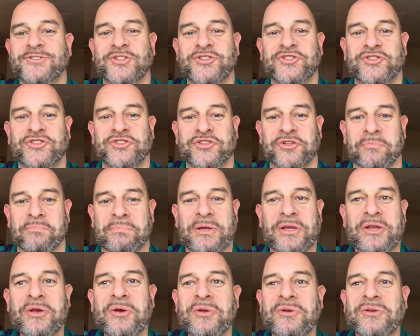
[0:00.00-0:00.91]
Should be
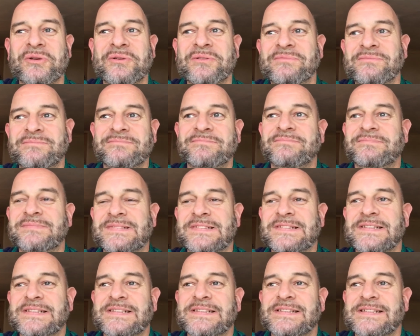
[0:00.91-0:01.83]
good
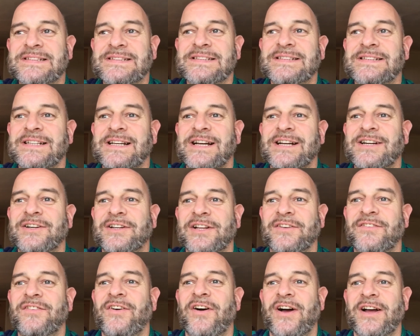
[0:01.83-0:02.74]
got
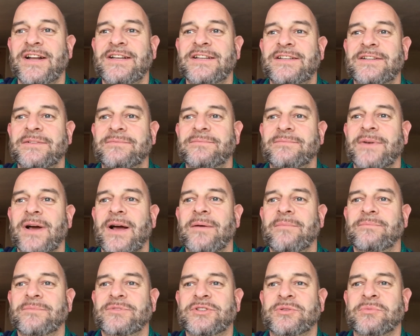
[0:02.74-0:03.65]
to find
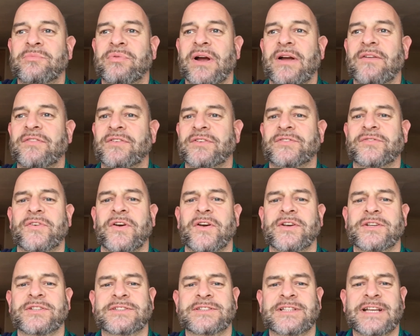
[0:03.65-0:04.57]
um, some breakfast
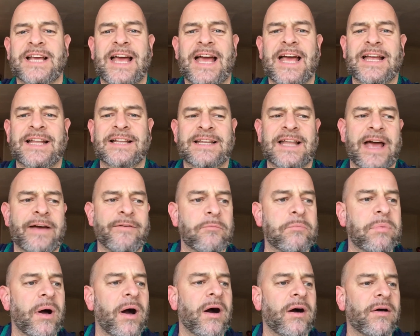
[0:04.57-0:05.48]
first and have a
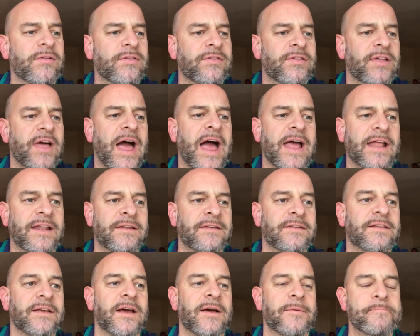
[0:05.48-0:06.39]
bath
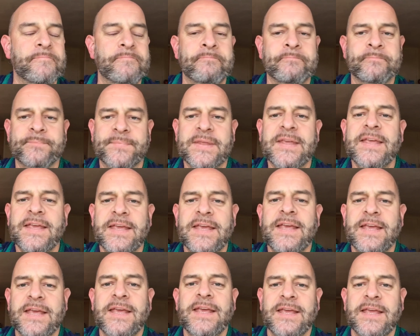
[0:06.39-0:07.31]
and um,
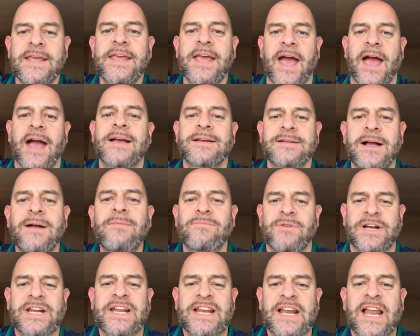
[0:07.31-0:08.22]
yeah, I'm
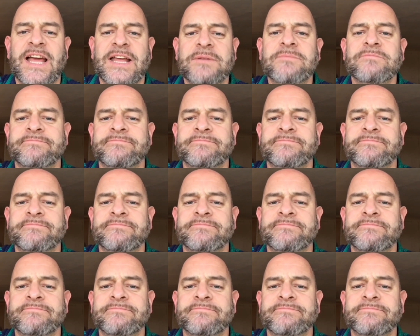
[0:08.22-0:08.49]
running late.